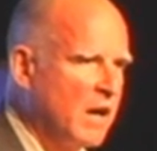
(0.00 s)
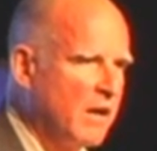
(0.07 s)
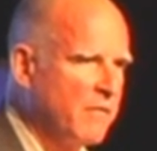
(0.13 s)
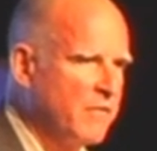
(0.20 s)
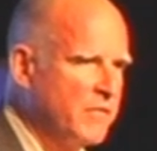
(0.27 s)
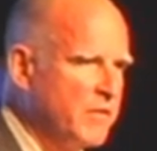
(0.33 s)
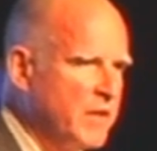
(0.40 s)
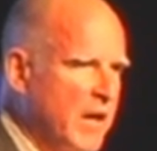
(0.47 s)

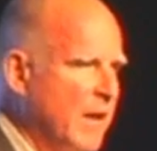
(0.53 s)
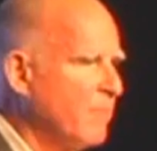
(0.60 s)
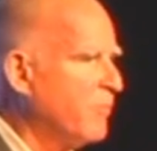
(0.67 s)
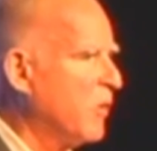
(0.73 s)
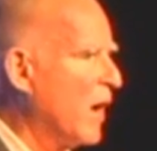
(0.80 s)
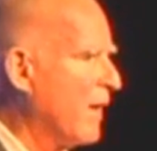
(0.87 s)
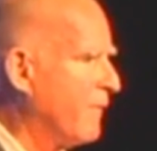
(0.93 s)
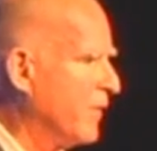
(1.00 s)

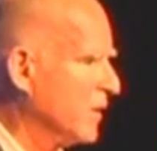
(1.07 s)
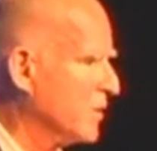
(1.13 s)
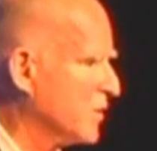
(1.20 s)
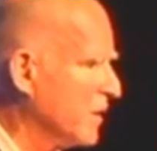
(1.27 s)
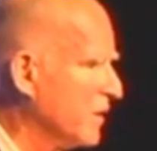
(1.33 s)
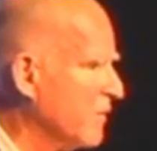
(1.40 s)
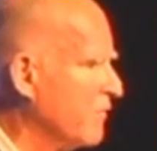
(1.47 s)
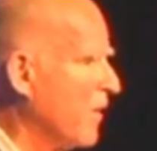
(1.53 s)

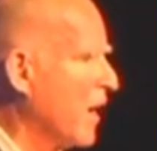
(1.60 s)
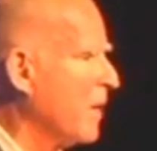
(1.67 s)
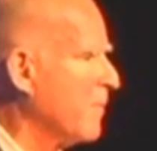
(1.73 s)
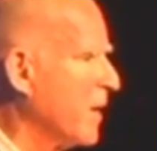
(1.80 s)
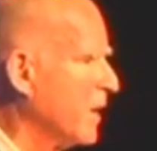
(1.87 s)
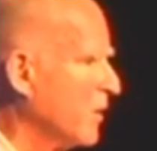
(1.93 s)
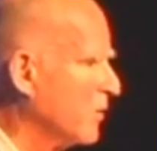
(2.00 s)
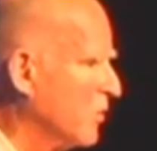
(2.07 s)
nonprofits and
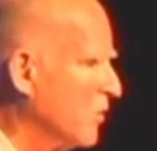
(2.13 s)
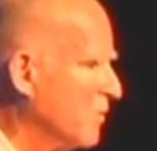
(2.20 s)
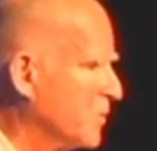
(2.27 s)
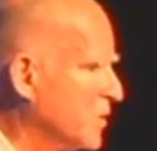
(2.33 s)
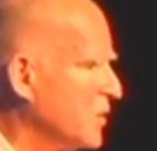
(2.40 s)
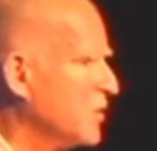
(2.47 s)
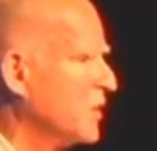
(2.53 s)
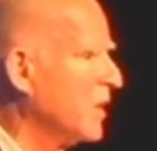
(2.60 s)
environmental
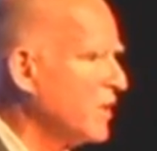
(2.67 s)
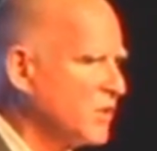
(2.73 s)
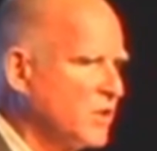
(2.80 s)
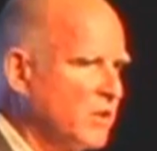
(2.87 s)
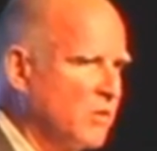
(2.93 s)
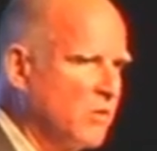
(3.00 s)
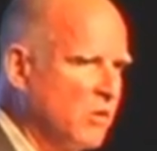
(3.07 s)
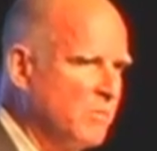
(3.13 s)
groups and
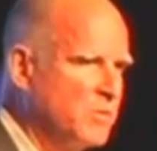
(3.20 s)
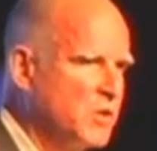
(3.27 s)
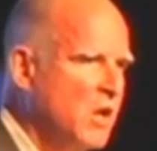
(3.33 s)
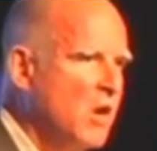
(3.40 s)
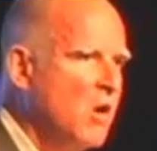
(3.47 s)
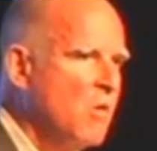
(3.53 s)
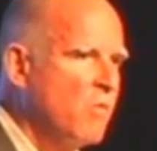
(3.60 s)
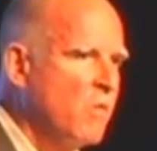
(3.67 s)
citizen groups,
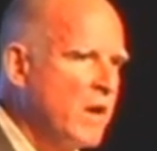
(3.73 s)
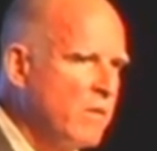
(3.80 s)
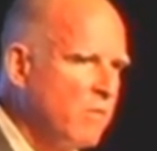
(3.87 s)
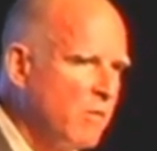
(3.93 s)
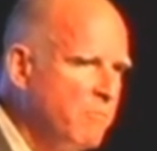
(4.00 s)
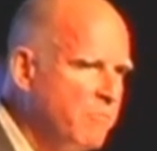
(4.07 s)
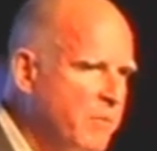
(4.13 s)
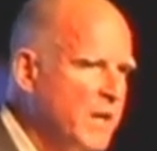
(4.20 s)
we
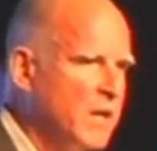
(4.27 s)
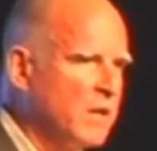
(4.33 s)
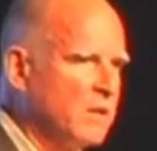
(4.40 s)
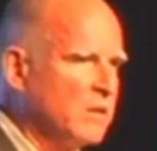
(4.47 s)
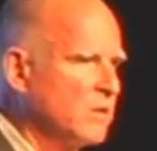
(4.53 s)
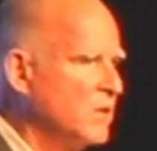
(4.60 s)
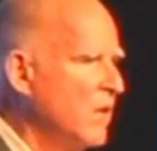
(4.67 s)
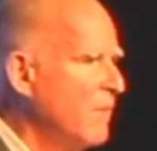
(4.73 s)
will
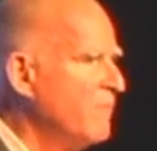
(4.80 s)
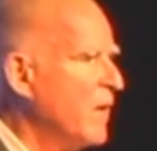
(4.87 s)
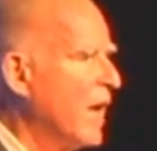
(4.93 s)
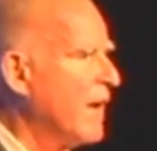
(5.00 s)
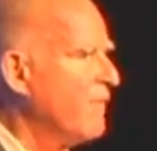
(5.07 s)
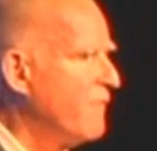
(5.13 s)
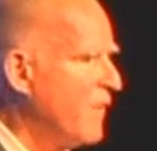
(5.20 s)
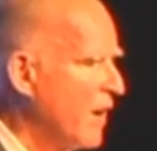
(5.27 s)

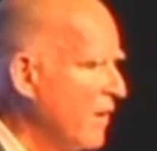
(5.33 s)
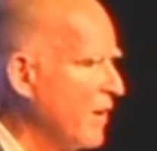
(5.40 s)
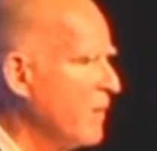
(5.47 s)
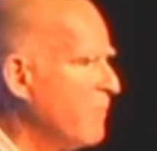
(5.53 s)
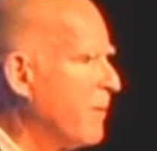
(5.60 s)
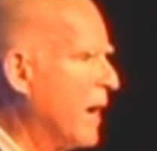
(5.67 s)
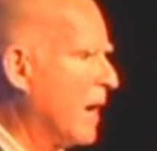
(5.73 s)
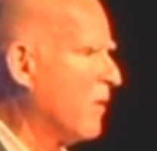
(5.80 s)
build a
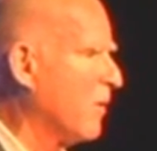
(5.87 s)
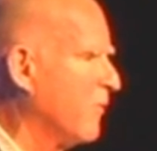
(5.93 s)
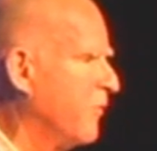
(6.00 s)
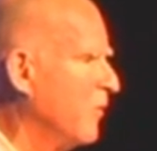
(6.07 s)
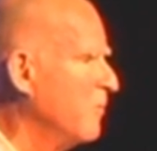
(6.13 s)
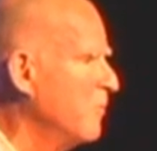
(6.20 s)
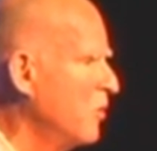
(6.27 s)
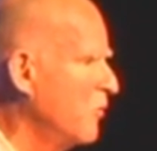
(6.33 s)
very
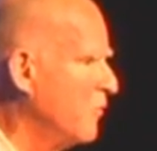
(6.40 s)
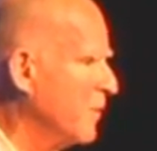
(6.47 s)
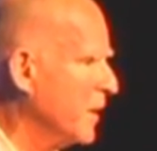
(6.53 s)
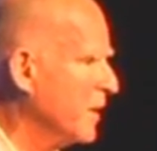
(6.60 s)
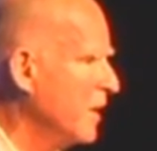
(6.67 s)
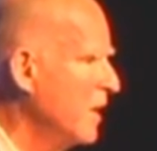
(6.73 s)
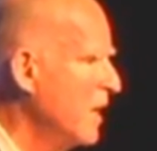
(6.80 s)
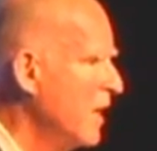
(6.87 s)
powerful
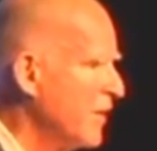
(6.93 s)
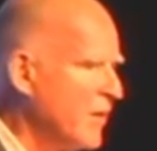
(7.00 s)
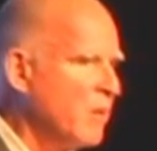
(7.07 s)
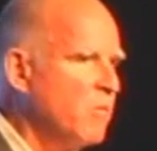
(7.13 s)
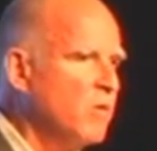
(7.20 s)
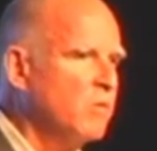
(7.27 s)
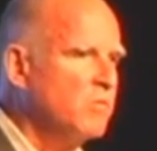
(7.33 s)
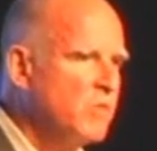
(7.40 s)
movement
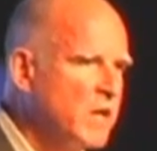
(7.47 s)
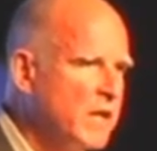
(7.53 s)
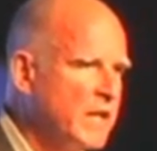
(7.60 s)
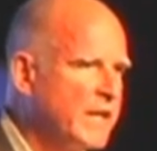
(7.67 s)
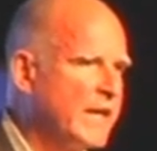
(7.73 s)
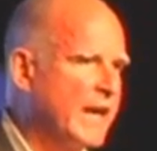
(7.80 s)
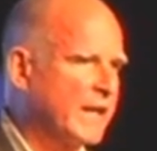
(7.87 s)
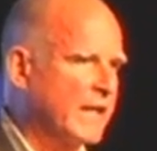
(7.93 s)
that will
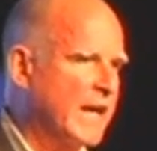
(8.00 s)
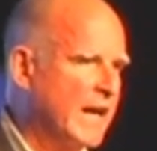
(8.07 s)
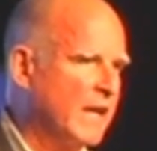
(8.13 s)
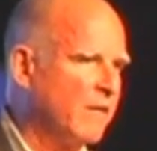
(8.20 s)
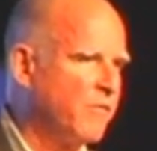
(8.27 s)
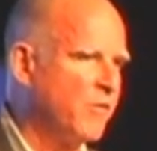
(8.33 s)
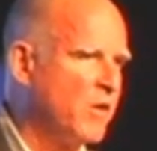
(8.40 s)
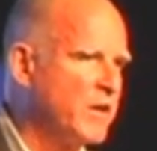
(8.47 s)
really get
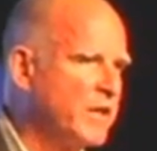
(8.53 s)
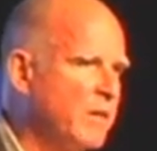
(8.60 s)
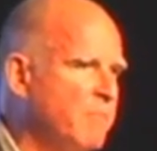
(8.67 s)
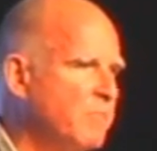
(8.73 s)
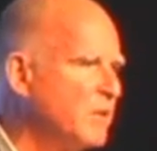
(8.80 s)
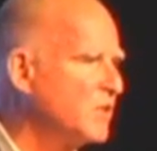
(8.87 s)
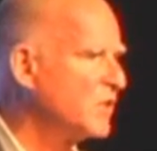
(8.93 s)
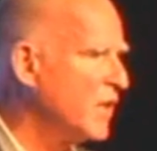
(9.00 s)
California
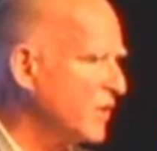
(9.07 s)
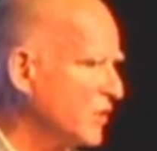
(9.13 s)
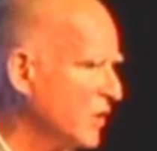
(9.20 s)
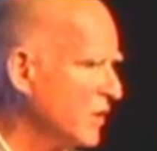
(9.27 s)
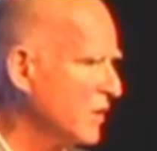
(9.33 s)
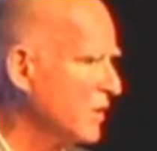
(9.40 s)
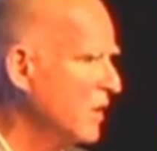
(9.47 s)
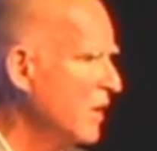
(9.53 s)

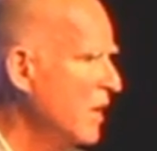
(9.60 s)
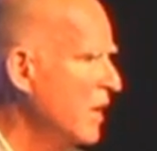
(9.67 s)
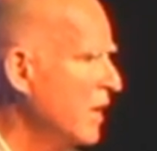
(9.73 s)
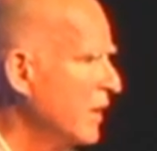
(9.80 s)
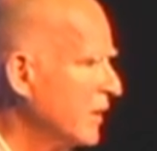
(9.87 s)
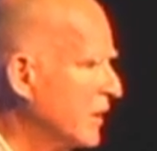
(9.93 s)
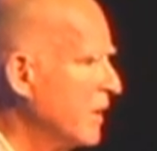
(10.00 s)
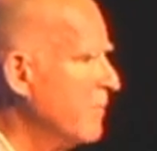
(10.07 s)
positioned
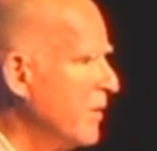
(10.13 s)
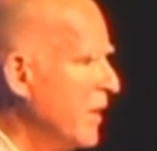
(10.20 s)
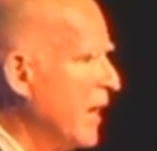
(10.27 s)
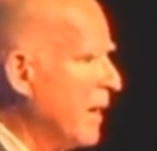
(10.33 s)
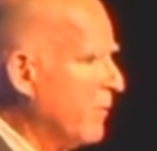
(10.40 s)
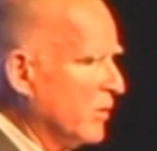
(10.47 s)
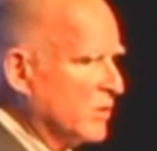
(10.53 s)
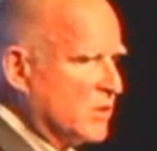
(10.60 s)
to be
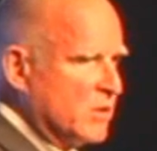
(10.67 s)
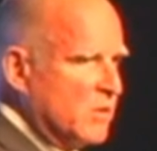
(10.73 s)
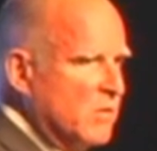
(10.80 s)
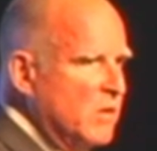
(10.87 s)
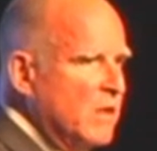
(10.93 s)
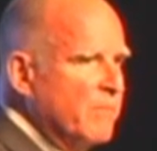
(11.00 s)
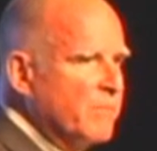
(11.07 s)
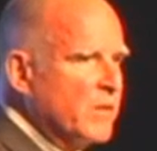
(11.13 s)
able
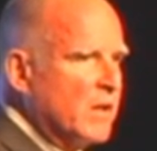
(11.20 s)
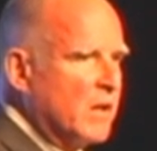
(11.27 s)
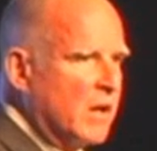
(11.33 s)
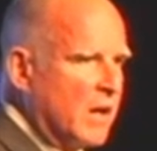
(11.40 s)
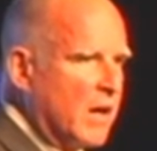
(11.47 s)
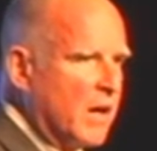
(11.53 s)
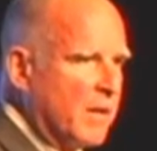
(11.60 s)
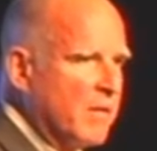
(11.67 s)
to
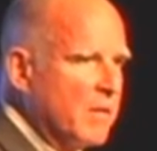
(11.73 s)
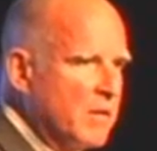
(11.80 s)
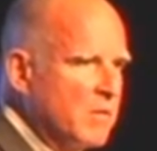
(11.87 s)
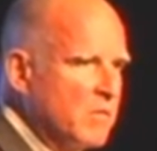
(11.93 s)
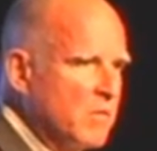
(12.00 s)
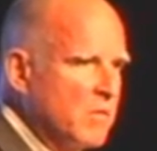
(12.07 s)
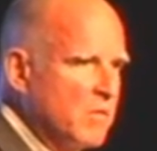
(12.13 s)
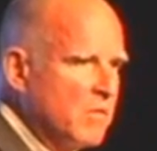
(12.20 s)

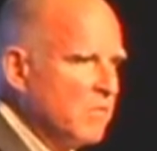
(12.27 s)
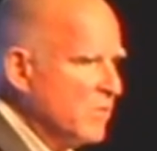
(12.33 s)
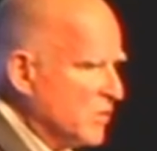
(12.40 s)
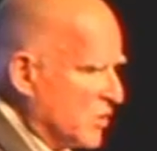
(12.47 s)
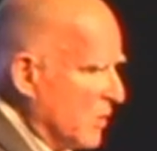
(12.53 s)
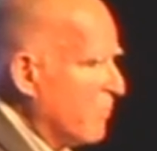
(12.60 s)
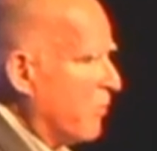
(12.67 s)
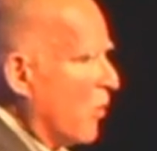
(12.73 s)

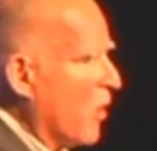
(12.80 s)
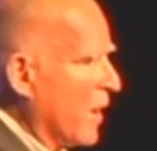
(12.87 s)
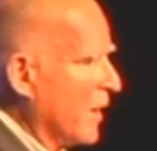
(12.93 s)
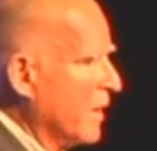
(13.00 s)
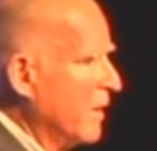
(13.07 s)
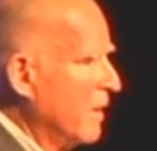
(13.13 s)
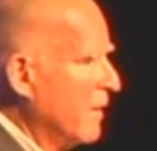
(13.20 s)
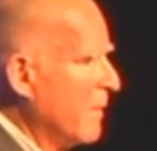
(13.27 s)

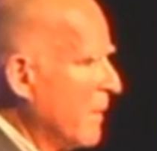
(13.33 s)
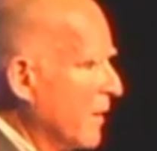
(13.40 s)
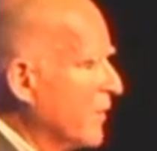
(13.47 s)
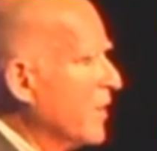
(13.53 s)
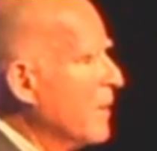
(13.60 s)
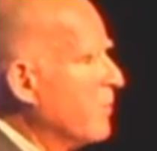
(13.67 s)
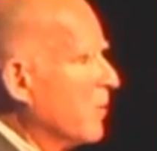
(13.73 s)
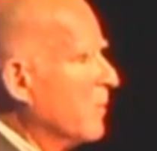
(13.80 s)
support
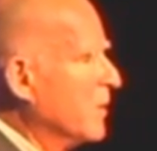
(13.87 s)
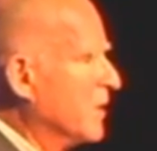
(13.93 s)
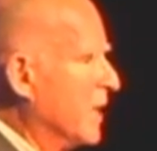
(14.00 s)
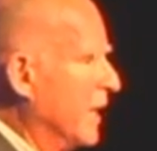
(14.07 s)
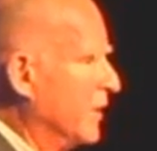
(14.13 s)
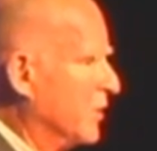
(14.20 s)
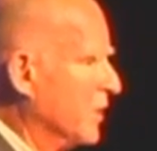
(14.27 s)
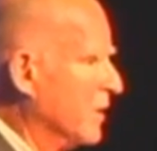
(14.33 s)
the
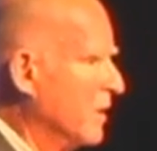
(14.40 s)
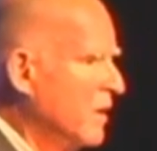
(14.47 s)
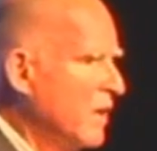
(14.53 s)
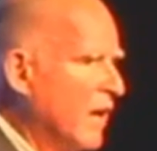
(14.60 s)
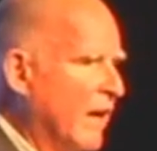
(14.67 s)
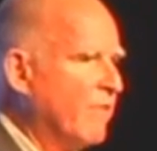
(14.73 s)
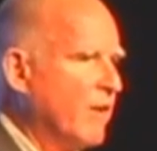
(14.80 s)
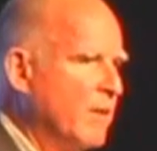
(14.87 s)
implementation
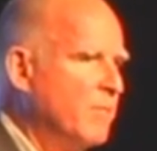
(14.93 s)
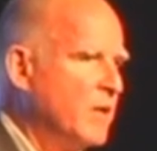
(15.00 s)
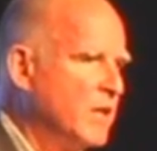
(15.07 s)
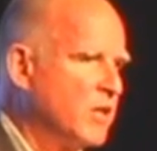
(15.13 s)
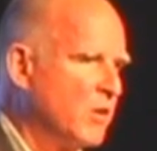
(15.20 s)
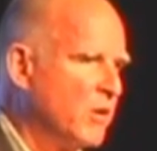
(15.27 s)
of AB